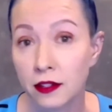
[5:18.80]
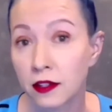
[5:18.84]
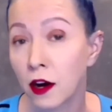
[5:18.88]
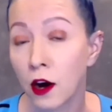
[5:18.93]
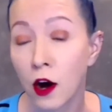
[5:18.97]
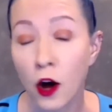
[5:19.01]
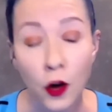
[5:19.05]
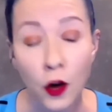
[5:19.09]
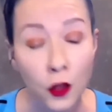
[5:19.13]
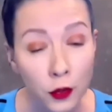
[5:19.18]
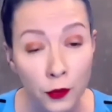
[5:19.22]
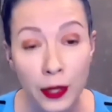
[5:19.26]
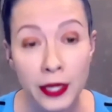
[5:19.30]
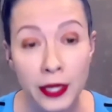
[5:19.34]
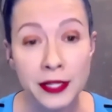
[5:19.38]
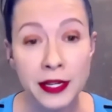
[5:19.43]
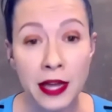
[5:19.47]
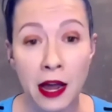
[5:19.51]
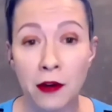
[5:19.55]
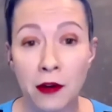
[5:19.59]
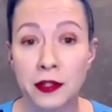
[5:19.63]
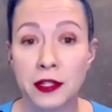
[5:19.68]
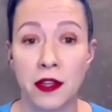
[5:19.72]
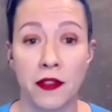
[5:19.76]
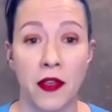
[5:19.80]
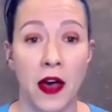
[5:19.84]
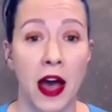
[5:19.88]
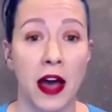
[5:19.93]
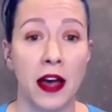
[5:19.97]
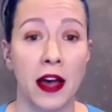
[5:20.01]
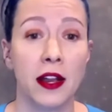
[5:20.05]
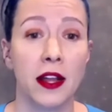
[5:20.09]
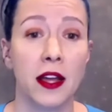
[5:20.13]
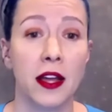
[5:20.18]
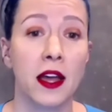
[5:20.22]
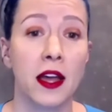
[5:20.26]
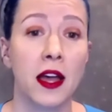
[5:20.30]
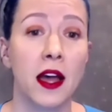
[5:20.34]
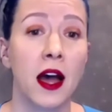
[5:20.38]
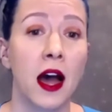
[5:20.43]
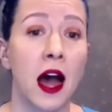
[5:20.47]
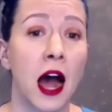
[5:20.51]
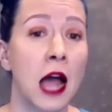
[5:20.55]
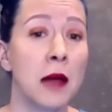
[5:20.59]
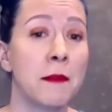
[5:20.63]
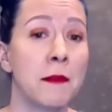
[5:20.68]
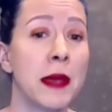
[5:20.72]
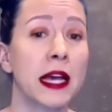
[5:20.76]
all the way down to that.
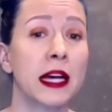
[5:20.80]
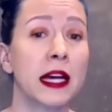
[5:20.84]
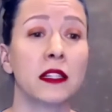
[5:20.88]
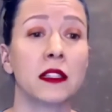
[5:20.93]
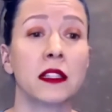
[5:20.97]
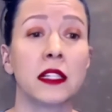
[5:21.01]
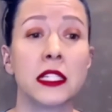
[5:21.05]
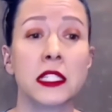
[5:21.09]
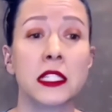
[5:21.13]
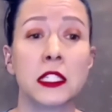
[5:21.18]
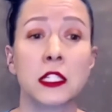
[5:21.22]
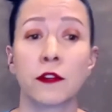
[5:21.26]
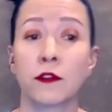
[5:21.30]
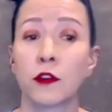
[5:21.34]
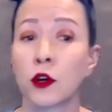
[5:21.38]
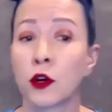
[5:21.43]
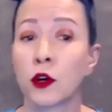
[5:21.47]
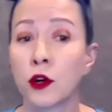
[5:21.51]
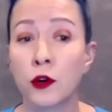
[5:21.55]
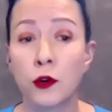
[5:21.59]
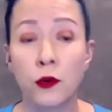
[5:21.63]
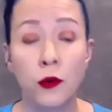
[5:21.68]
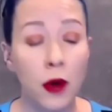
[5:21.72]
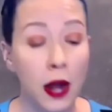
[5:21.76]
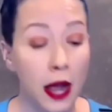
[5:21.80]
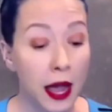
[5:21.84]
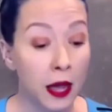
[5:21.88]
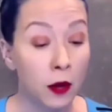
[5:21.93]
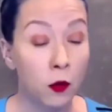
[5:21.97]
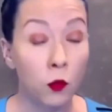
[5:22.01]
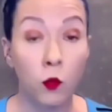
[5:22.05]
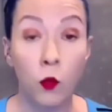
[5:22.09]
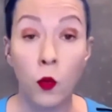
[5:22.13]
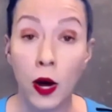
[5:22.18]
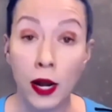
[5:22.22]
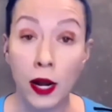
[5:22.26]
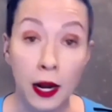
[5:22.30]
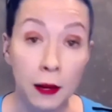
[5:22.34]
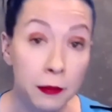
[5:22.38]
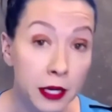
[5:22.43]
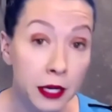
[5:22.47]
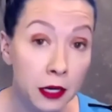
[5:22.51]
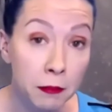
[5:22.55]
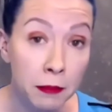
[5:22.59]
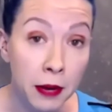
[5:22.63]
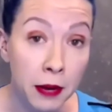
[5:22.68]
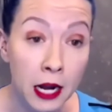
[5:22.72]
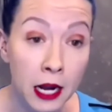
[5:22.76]
I make a list of who and what I'm
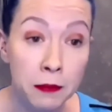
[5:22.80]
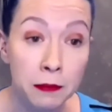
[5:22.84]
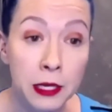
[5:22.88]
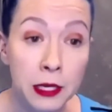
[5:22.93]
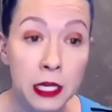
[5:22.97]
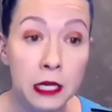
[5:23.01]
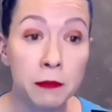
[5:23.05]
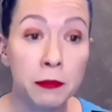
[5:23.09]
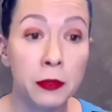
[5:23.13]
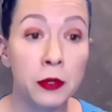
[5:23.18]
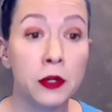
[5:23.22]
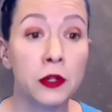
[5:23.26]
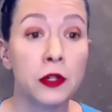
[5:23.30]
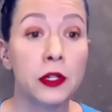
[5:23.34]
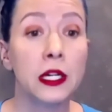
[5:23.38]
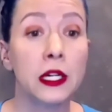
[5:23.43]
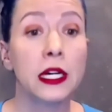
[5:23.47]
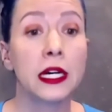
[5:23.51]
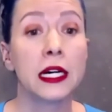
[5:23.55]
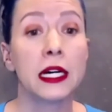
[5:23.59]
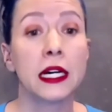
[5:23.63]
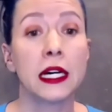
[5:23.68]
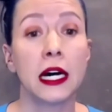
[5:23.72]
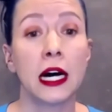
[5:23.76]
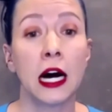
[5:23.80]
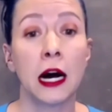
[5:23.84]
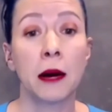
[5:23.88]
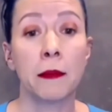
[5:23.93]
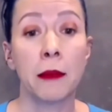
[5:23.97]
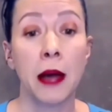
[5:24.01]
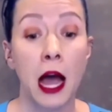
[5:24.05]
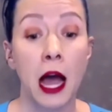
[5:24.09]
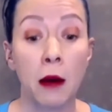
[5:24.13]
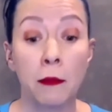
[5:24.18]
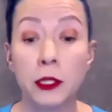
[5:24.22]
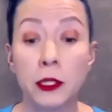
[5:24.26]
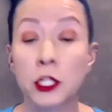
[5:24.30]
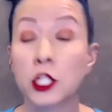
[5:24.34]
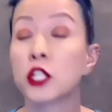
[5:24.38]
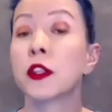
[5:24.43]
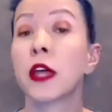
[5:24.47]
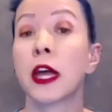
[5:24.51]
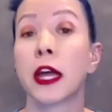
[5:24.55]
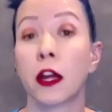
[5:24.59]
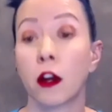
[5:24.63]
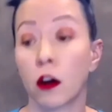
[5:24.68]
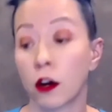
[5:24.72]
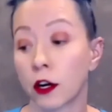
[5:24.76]
going to buy people, how much
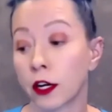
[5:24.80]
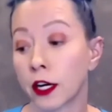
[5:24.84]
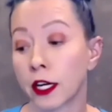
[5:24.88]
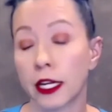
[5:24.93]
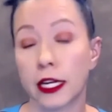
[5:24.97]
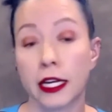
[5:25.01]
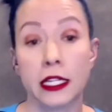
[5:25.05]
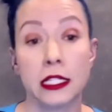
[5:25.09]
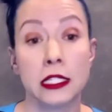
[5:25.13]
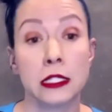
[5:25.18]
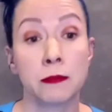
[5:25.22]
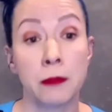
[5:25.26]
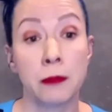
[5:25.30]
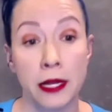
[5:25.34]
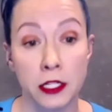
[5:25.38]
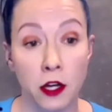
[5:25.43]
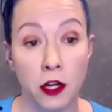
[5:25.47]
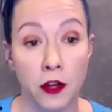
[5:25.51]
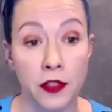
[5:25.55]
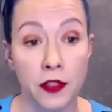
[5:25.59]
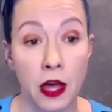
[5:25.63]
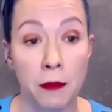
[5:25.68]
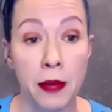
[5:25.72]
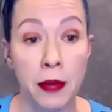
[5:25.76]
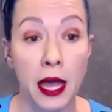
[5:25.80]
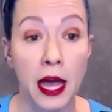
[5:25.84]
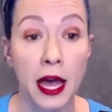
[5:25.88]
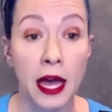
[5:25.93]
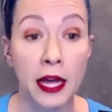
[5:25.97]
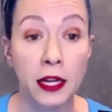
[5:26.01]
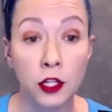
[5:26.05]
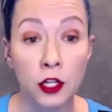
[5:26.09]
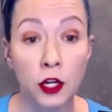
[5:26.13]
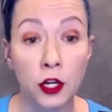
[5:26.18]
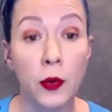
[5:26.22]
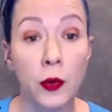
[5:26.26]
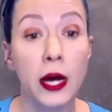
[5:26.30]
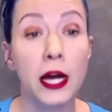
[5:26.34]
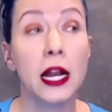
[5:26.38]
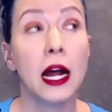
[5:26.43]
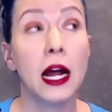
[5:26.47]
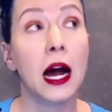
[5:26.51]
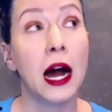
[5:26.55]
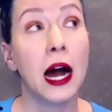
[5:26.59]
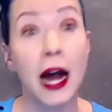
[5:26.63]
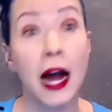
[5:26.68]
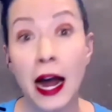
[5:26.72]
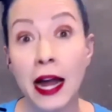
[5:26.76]
they are going to get spent on them. And you know what?
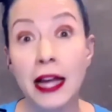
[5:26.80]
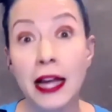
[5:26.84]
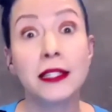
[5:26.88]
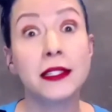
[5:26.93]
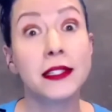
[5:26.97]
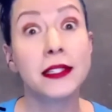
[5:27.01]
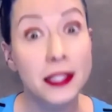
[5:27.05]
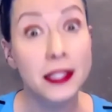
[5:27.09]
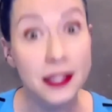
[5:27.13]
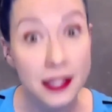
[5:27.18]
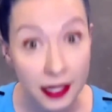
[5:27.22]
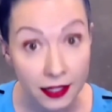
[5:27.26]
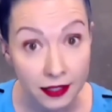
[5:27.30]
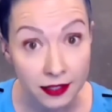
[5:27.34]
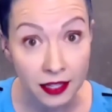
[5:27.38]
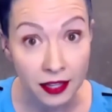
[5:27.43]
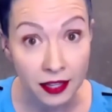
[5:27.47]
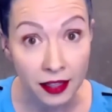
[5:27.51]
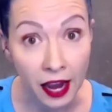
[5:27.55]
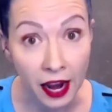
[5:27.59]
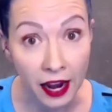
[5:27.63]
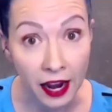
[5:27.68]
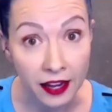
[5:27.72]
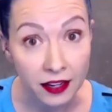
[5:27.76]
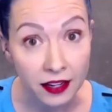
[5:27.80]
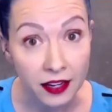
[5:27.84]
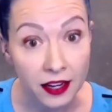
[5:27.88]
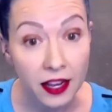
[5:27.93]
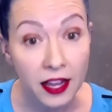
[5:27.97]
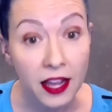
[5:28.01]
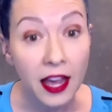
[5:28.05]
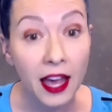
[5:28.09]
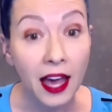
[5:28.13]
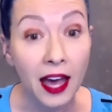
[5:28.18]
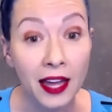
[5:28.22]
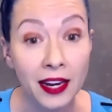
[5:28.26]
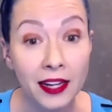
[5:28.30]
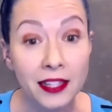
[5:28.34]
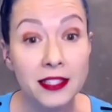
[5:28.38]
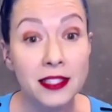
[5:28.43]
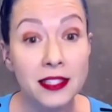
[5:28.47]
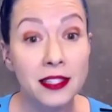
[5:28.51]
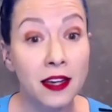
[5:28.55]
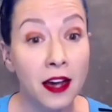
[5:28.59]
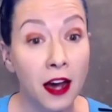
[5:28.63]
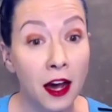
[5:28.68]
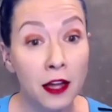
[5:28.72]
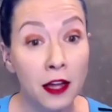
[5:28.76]
I stick to that. And it's
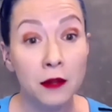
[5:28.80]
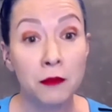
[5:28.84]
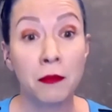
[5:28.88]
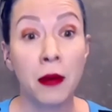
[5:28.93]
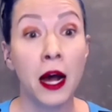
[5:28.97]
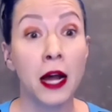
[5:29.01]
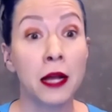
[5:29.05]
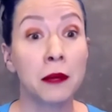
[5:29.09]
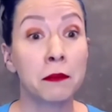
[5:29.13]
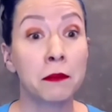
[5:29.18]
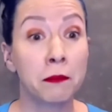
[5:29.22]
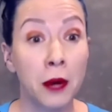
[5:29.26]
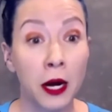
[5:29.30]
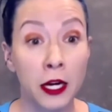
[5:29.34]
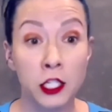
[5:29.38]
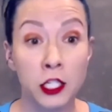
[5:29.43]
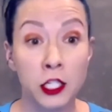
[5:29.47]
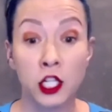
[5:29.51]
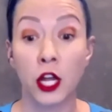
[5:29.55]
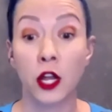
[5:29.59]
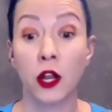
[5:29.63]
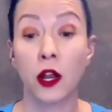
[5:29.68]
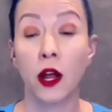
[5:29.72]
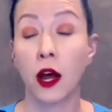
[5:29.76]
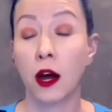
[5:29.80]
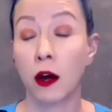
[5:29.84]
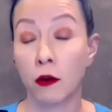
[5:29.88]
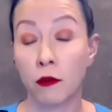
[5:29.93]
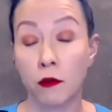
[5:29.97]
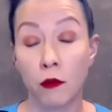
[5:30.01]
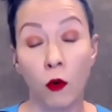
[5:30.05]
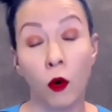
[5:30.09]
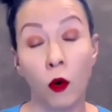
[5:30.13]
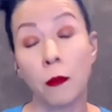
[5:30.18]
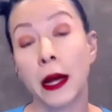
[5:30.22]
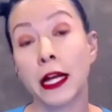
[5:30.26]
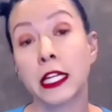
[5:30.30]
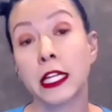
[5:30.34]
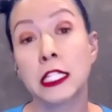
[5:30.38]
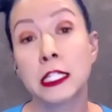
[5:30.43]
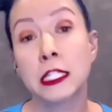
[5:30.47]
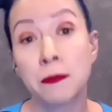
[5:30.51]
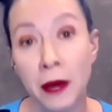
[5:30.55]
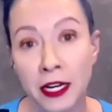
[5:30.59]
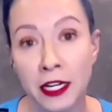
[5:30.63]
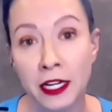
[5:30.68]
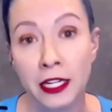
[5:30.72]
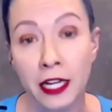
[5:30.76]
cut my budget, or my
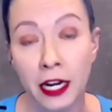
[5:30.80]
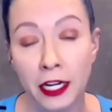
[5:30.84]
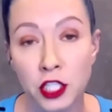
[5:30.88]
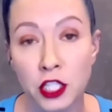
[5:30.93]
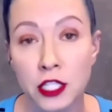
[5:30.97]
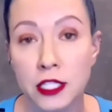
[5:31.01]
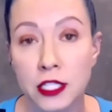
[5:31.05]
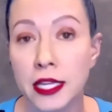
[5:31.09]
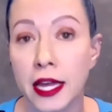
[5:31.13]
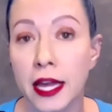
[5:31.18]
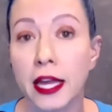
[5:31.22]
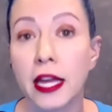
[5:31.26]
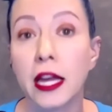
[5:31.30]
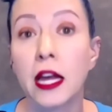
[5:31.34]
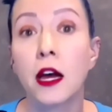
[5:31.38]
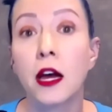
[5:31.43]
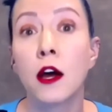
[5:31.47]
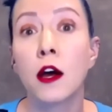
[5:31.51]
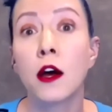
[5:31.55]
spending, I should say,